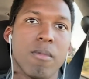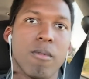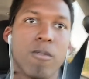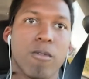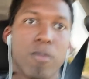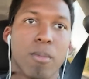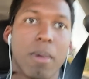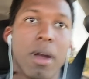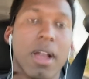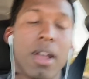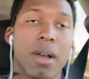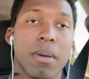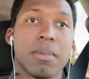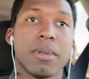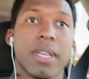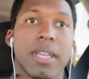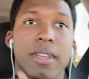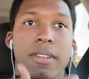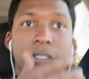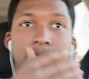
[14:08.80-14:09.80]
for my
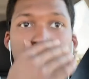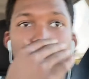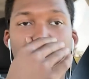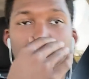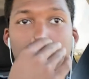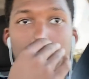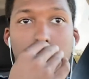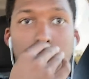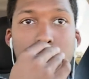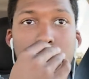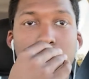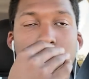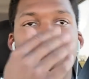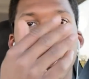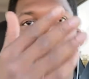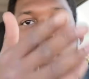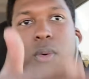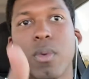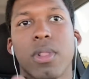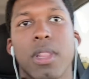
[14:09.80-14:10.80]
update, going
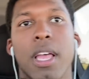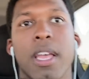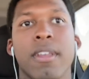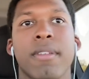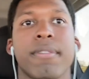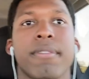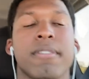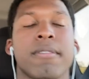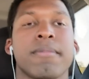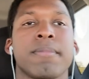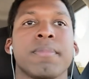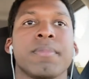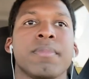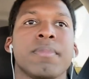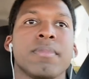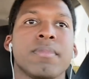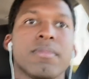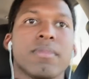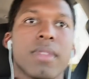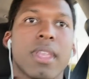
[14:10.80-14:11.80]
on with life
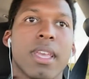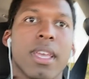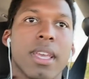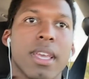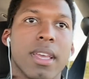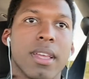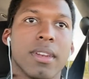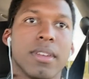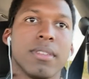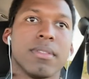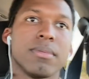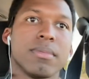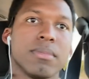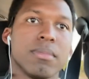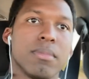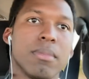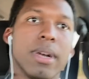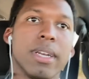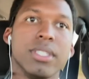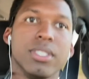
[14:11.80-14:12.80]
and
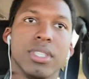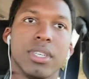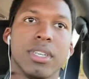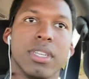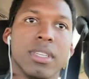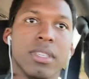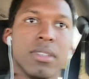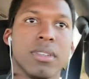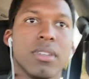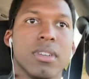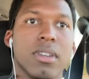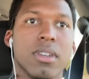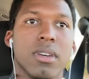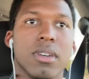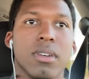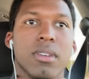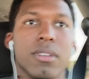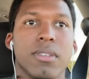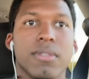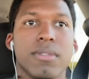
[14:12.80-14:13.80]
my journey
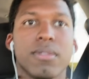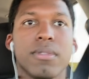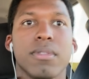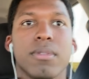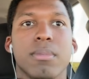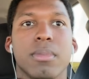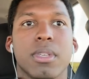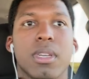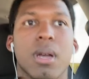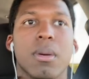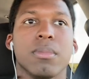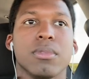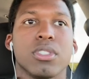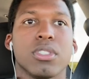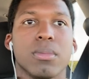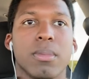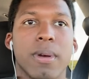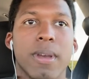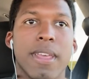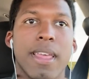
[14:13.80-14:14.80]
of becoming
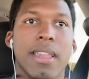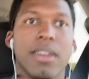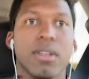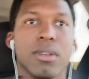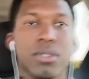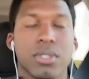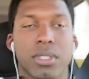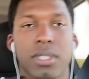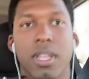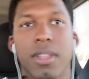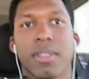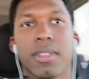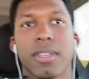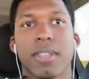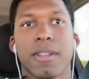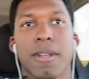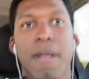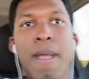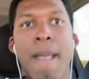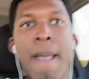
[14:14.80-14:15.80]
somebody that knows nothing
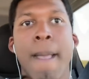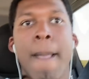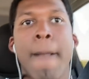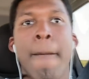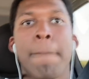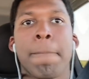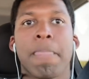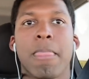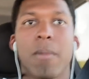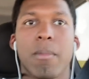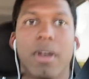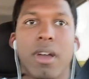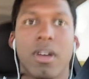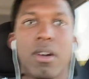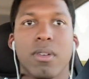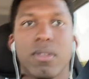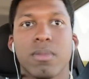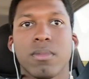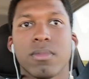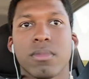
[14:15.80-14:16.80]

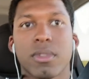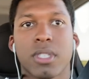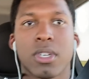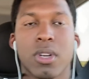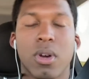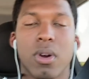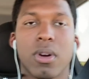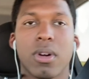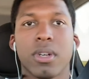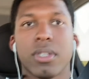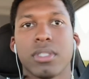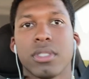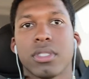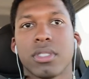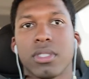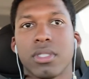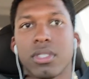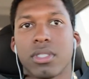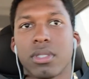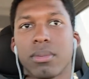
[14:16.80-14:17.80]
about cars
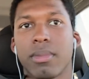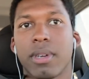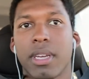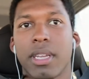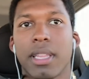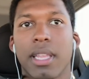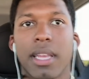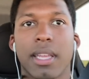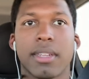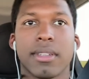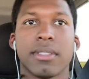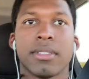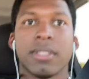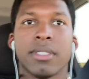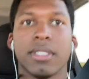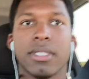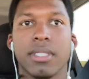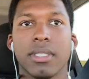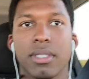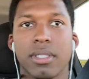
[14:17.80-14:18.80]
to somebody that
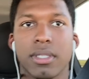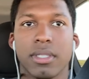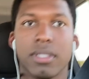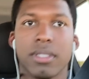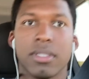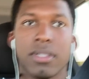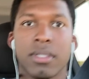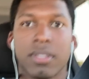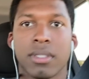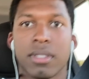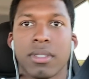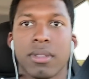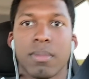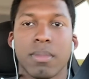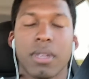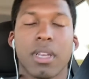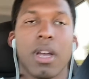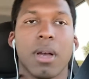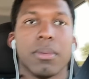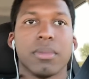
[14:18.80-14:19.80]

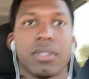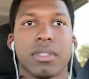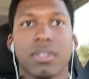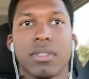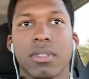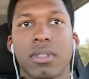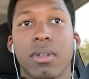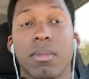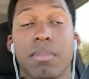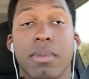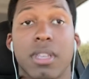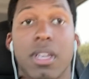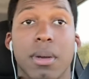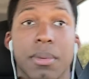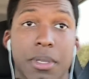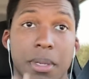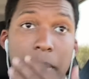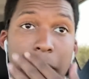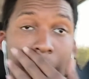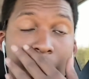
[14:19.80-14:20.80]
becomes
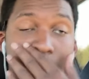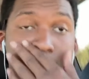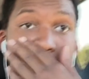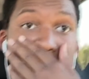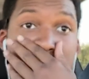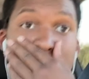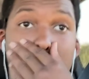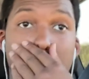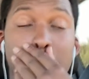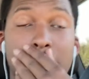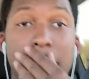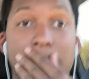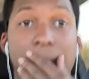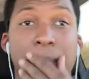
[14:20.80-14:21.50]
a master mechanic.